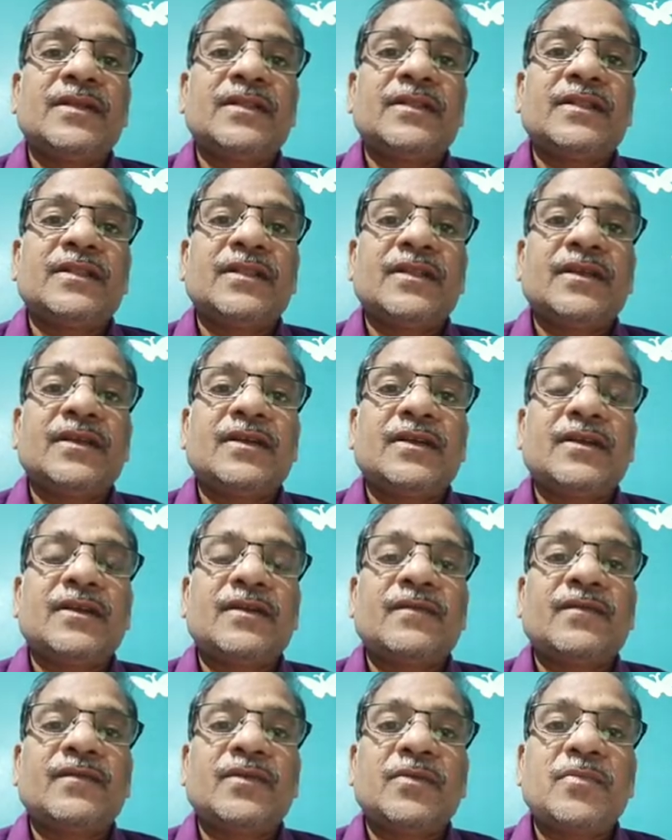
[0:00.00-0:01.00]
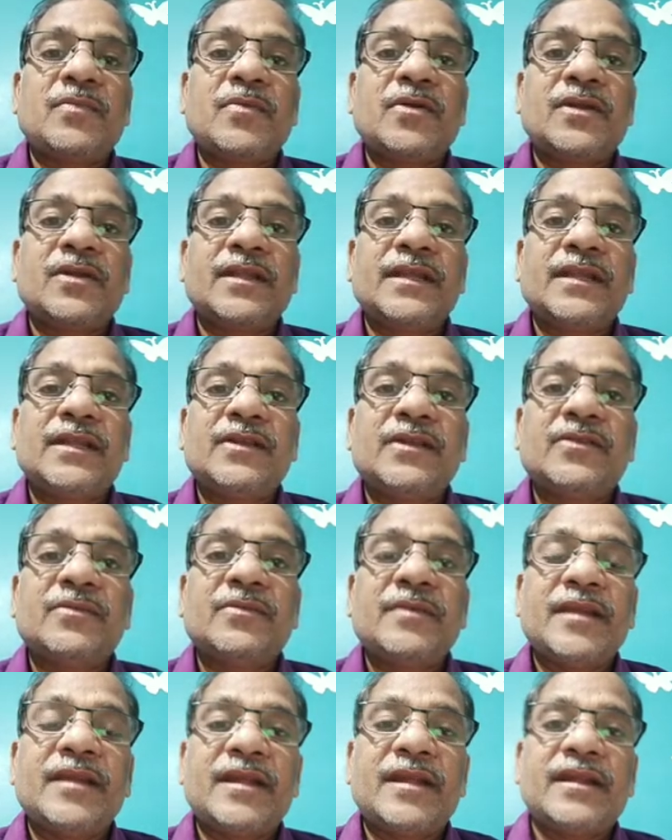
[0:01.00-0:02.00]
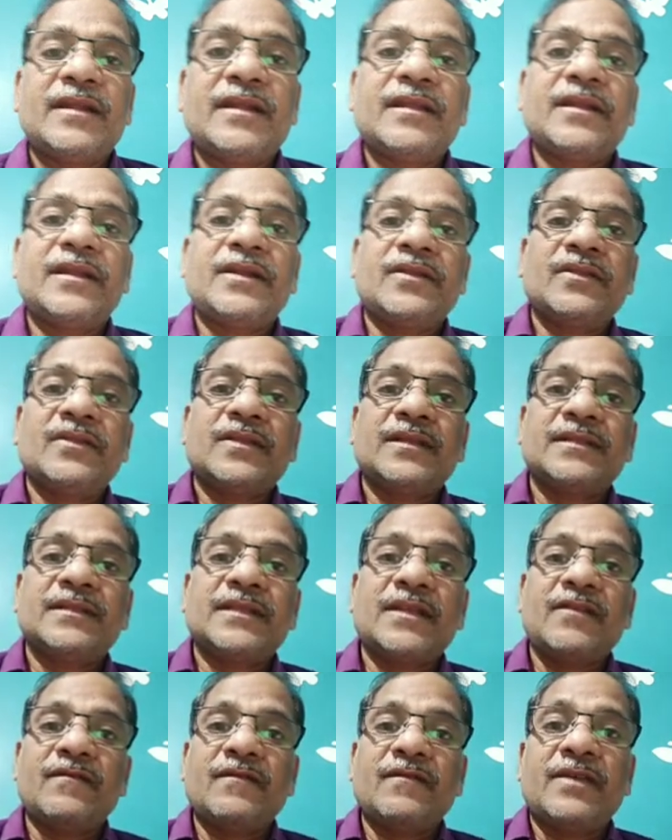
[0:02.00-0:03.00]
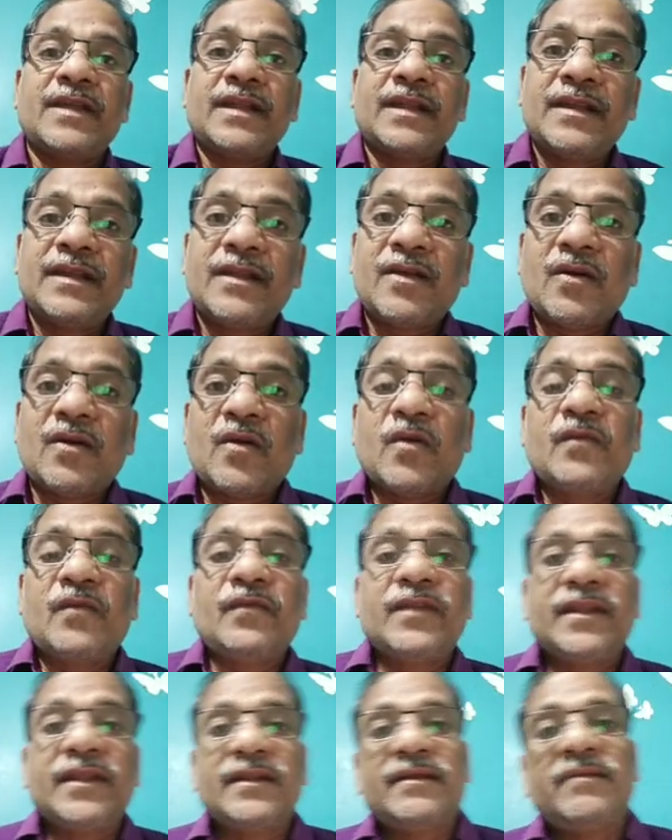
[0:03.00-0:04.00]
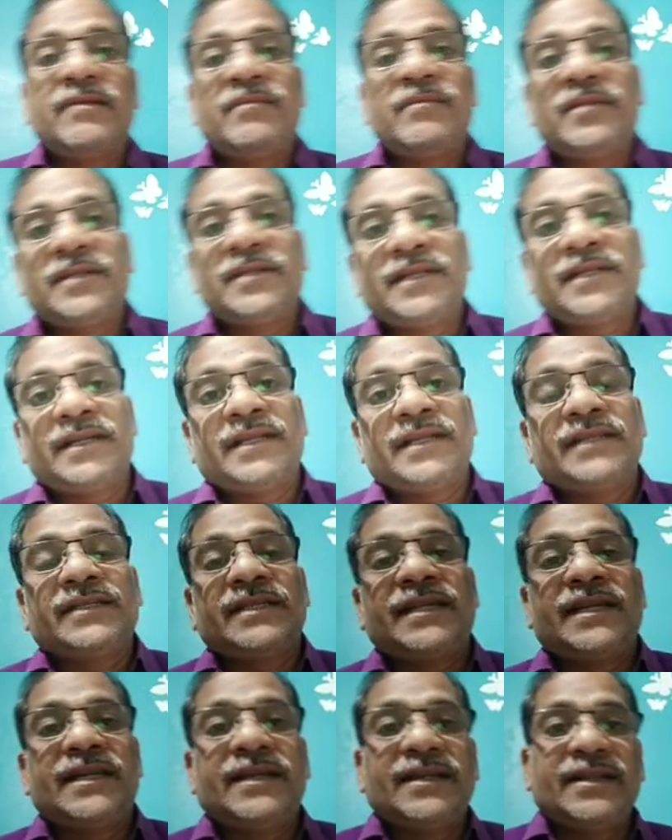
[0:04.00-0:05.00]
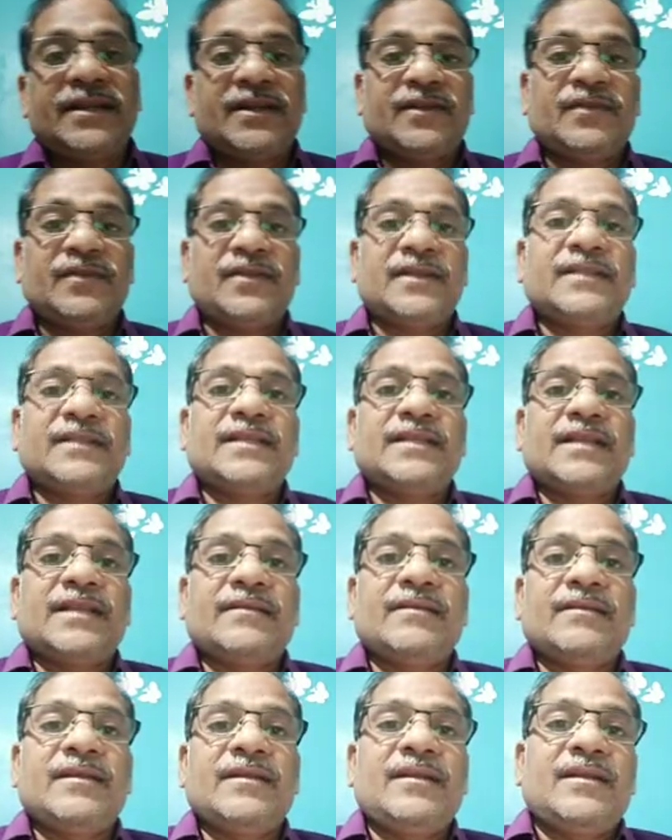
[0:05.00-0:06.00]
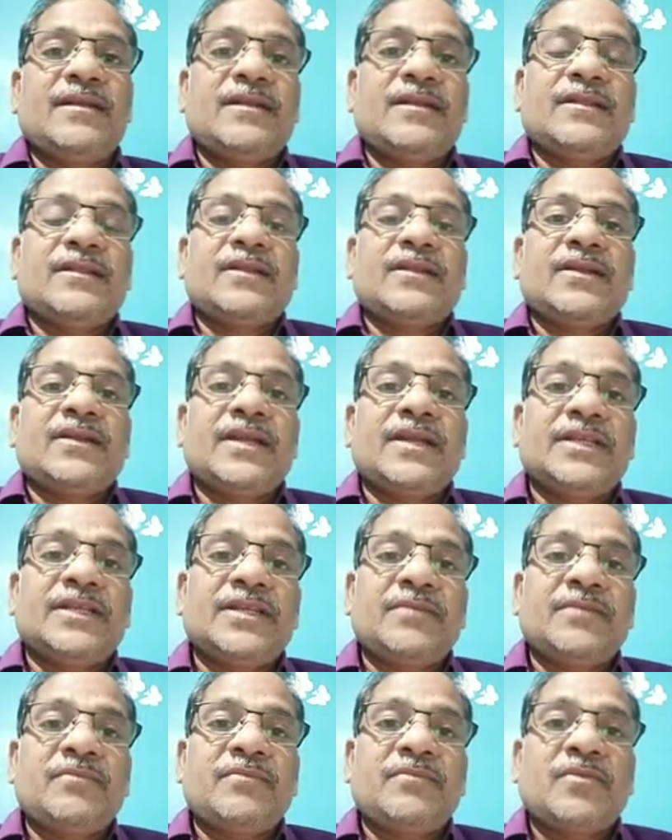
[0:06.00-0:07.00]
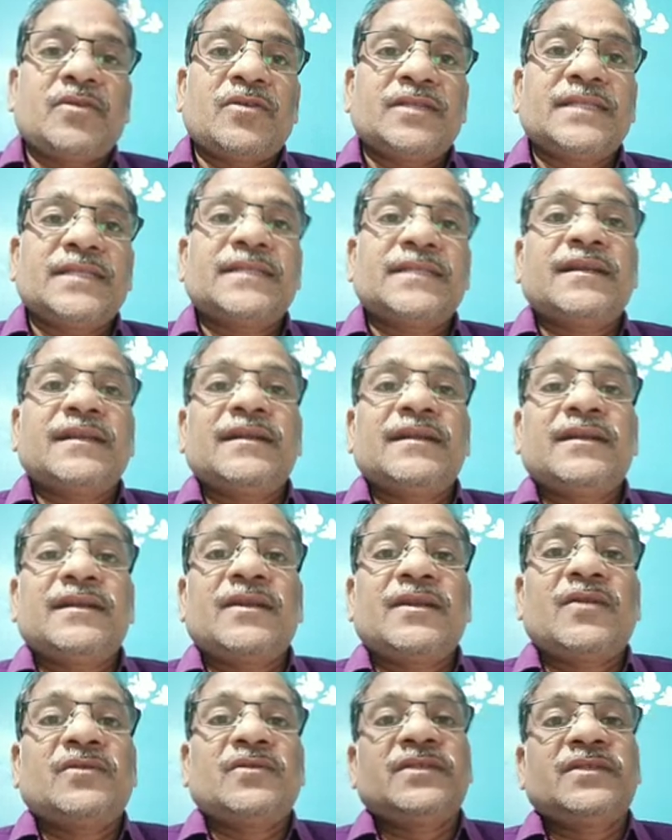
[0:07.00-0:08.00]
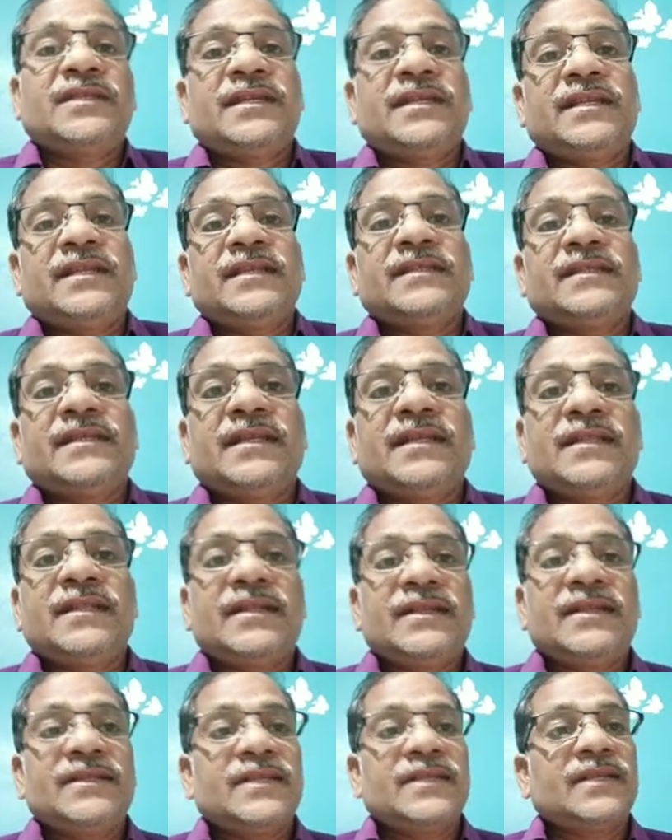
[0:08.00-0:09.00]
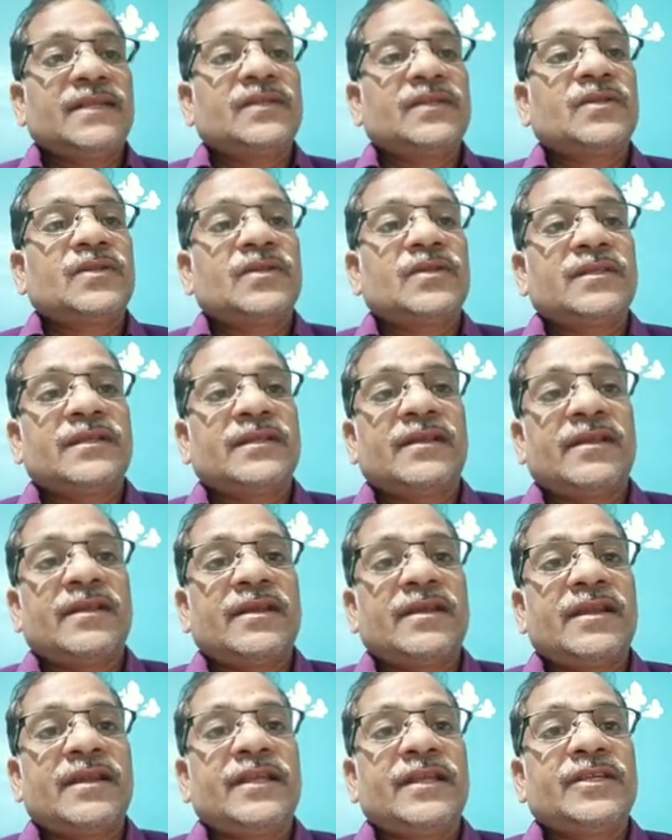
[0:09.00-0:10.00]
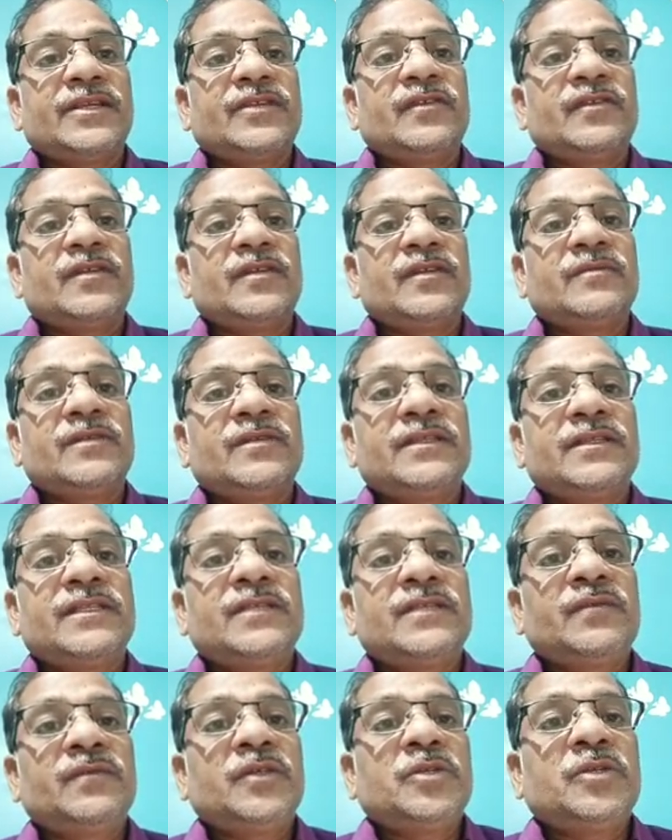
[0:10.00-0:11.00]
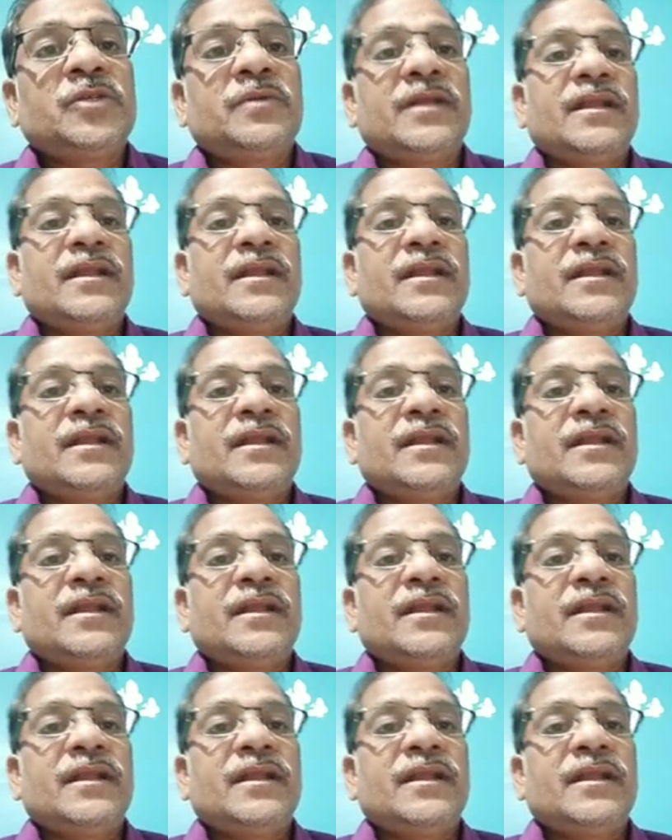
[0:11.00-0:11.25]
The food particle to be enter into the cell when after completion digestion enter into the cell. The digestion process occur outside the cell, that is extracellular addition. You observe this visual,